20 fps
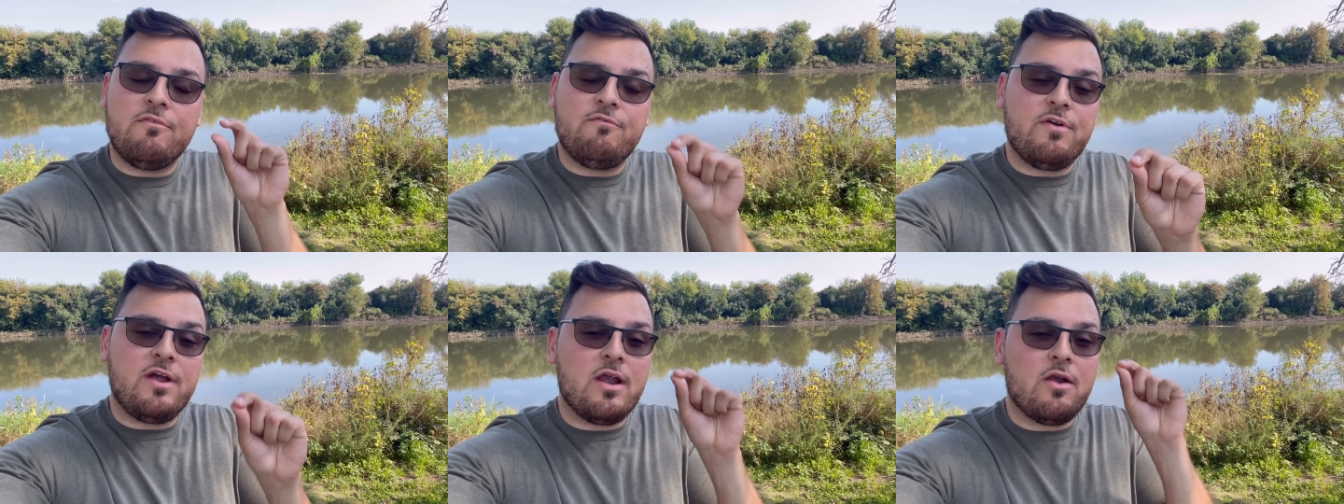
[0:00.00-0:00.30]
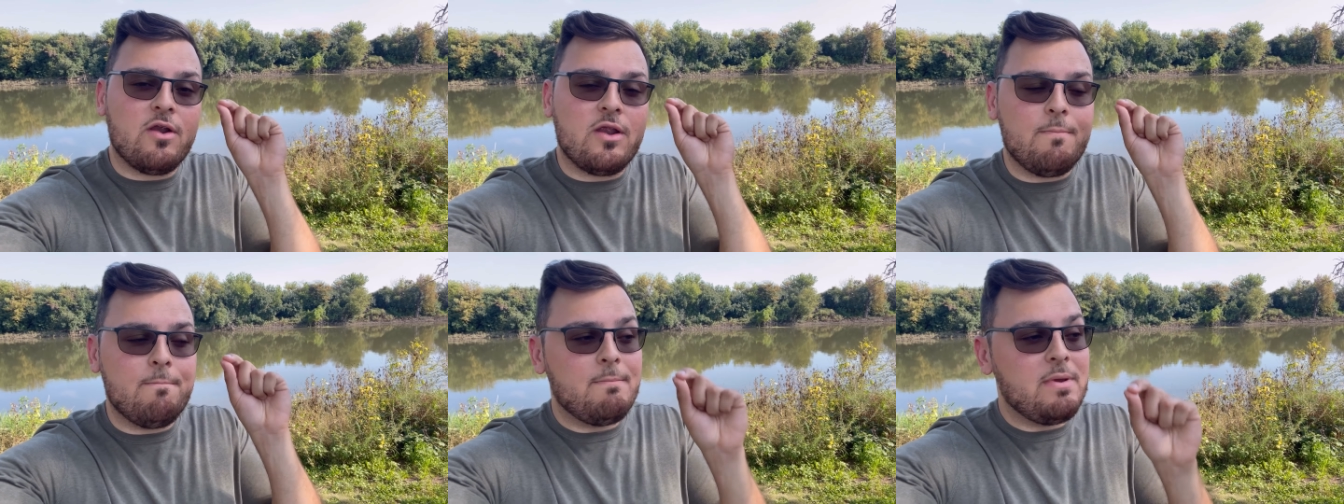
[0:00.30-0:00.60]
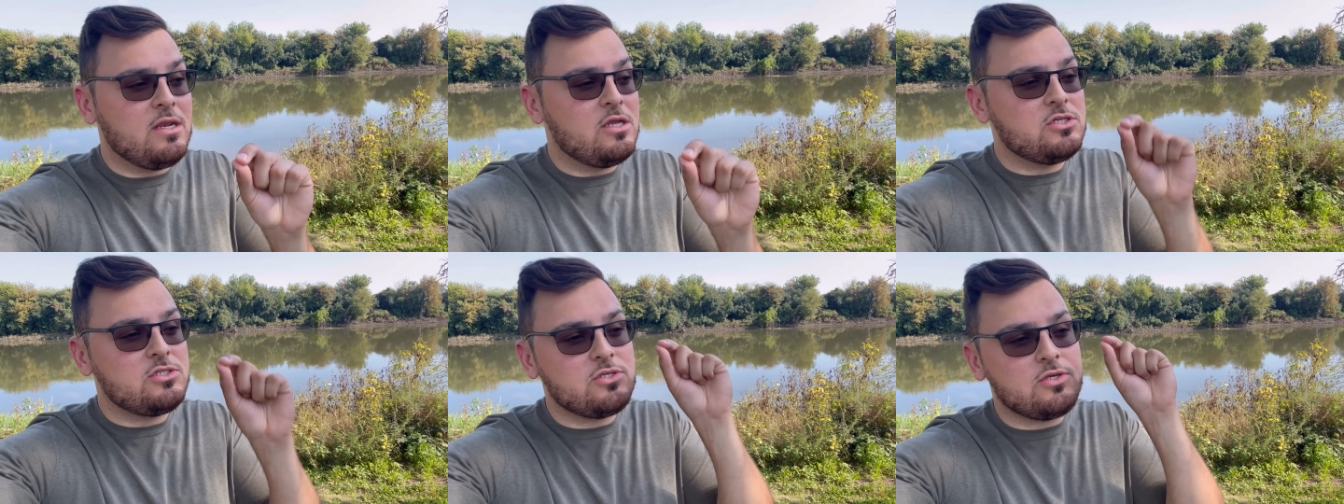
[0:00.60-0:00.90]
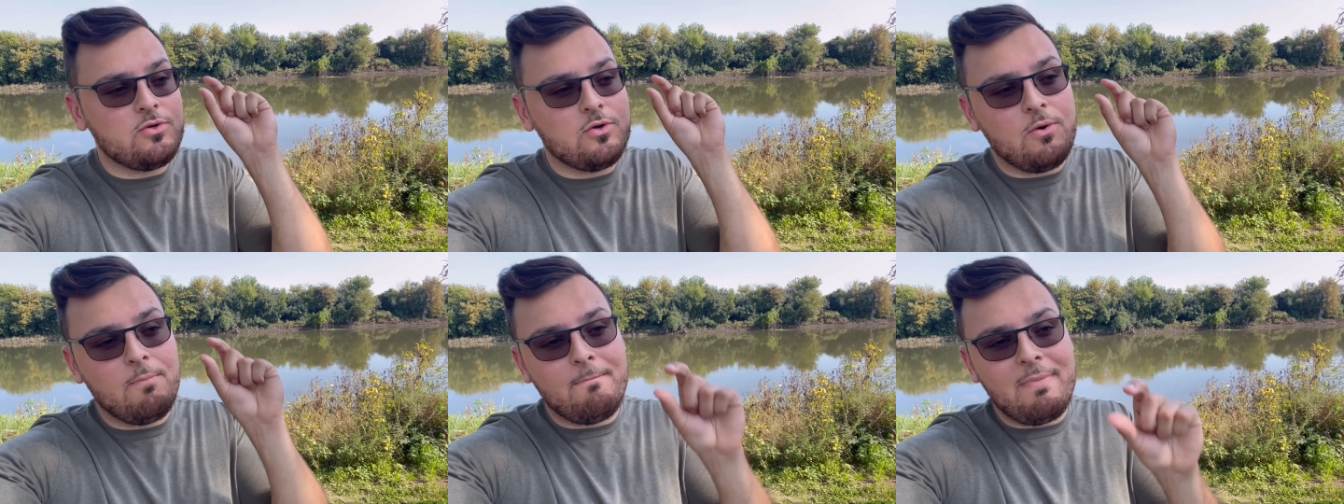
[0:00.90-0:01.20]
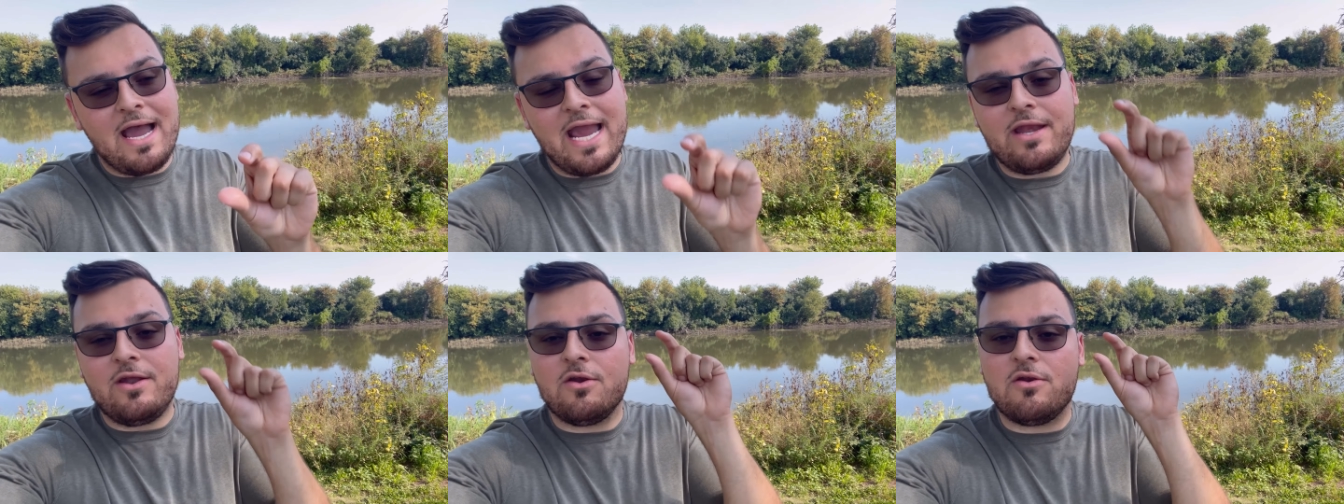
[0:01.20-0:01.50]
very minuscule
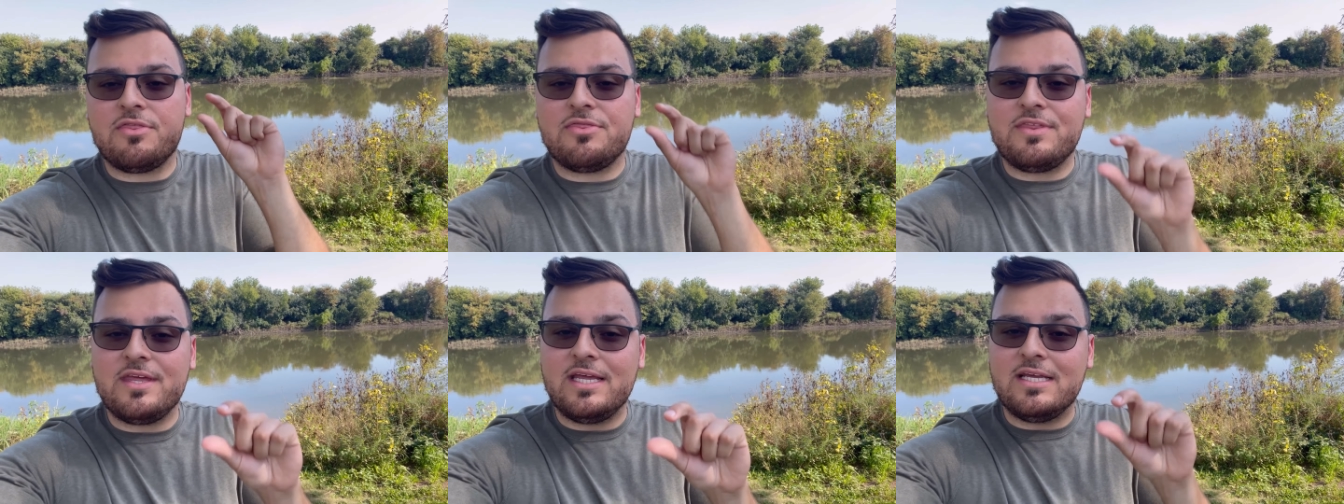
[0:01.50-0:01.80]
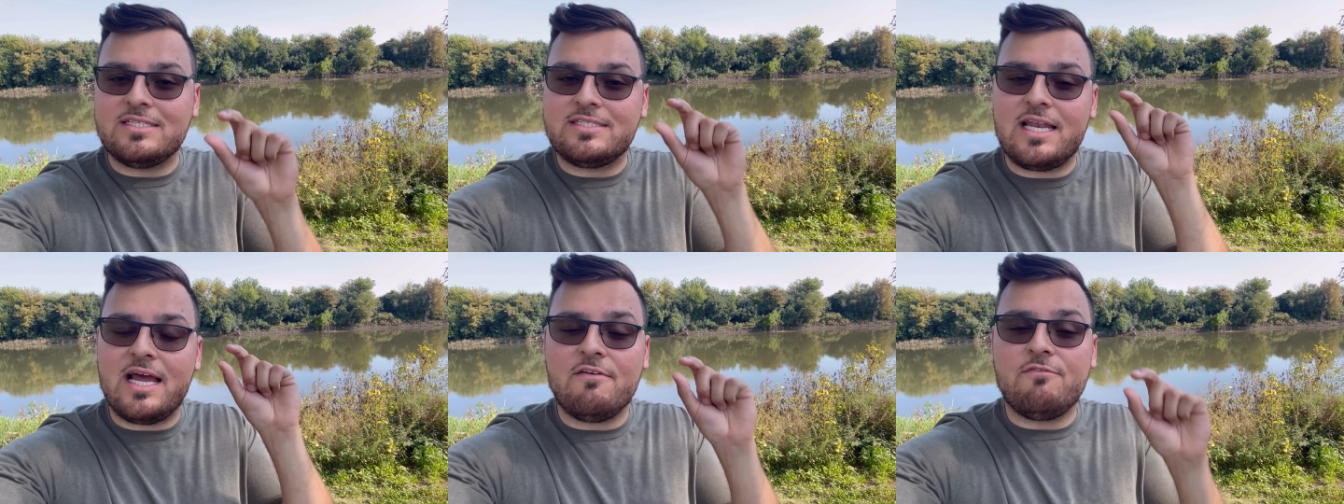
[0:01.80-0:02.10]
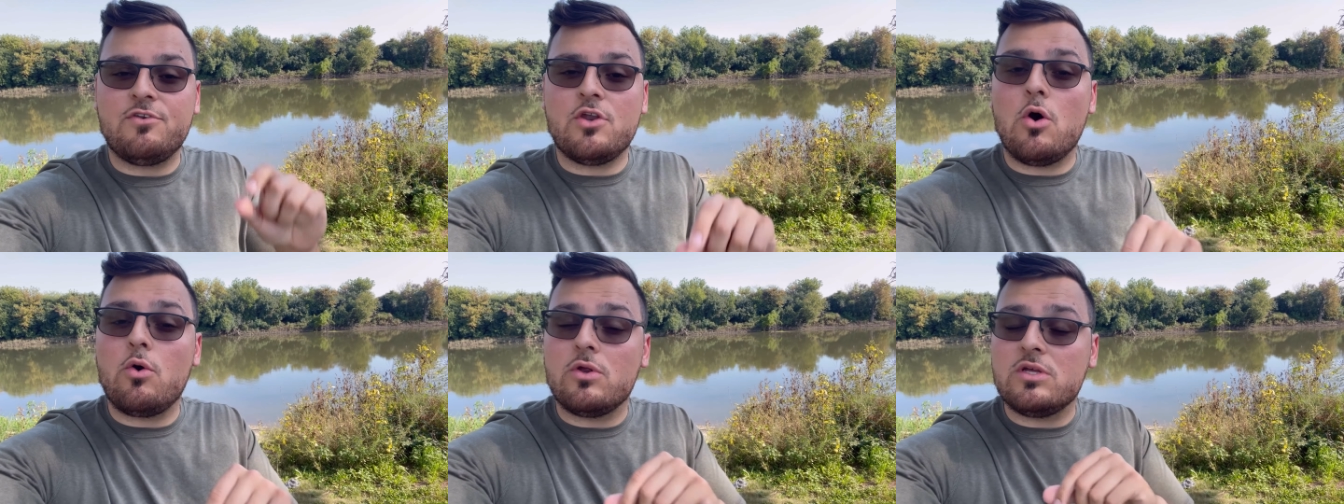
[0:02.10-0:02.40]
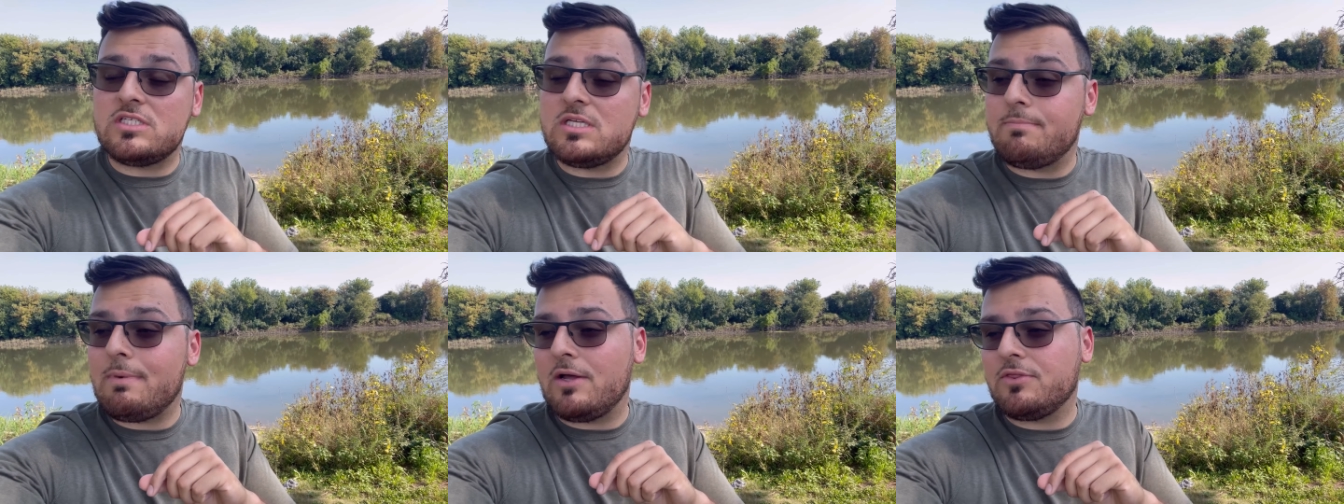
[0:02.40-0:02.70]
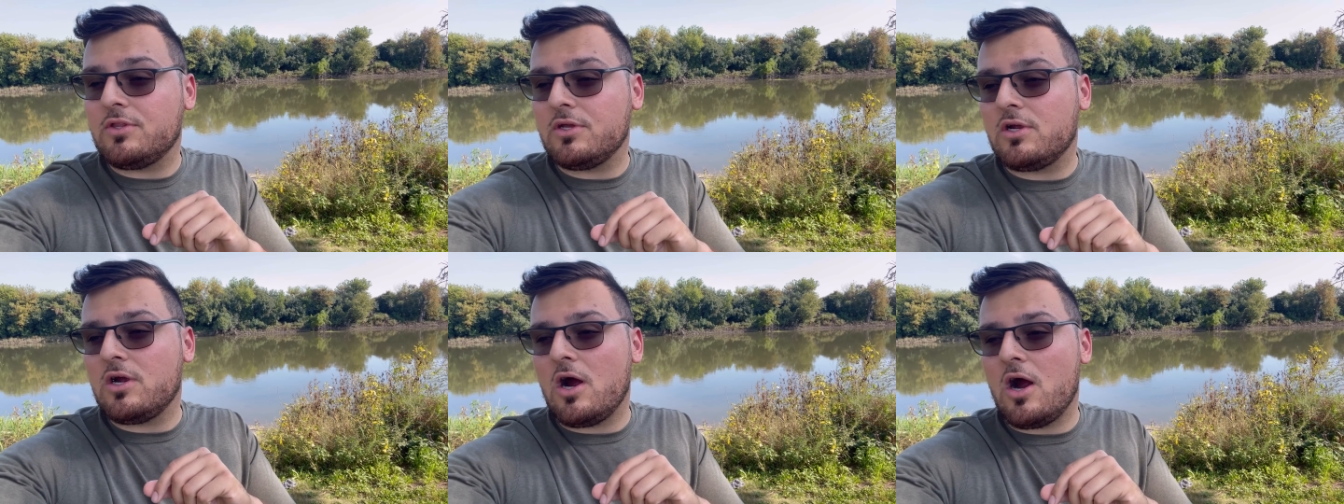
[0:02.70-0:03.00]
minor things that I've noticed
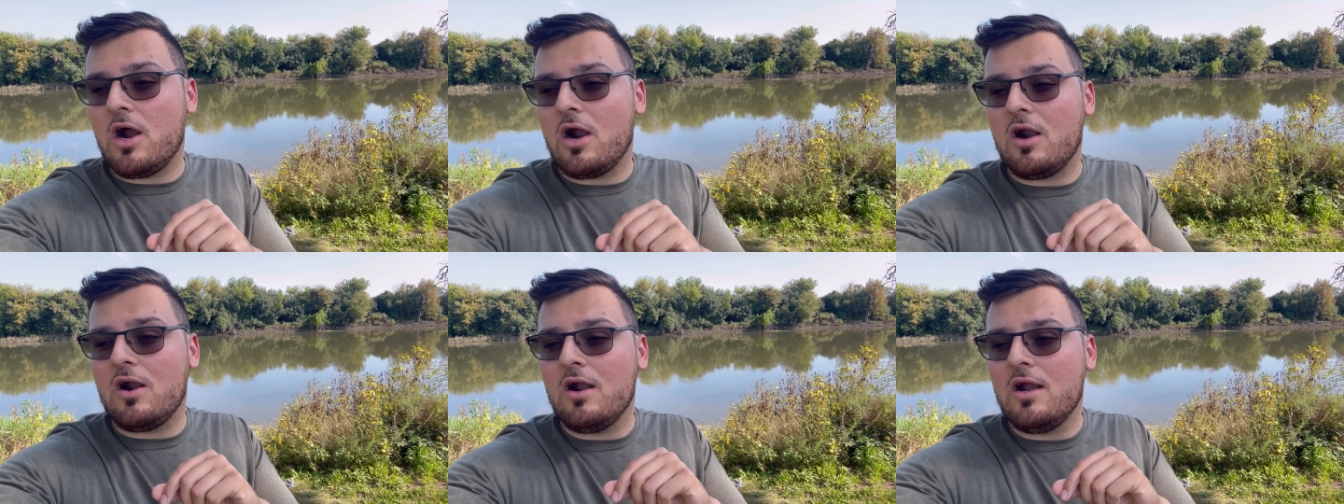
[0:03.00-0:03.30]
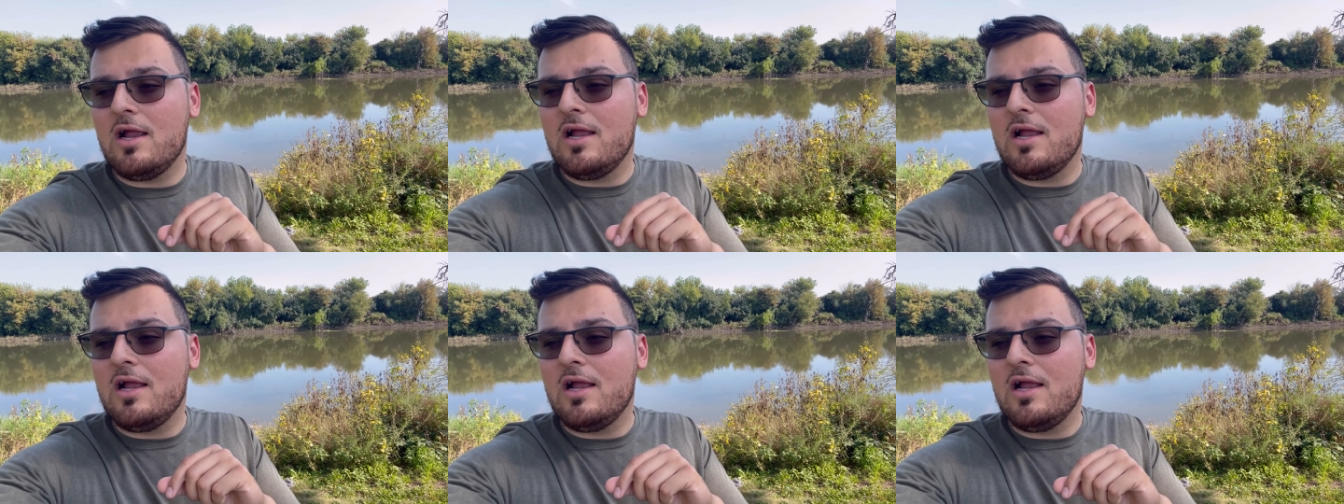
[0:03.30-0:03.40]
about the car